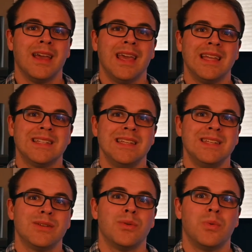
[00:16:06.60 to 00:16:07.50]
against
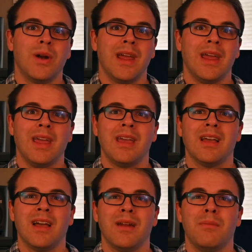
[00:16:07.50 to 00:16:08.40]
these gray
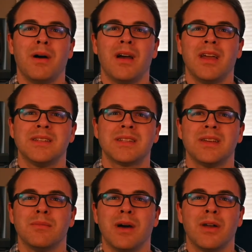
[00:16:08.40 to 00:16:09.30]
kind of
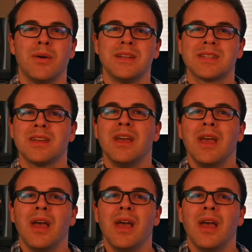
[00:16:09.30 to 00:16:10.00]
mono-esque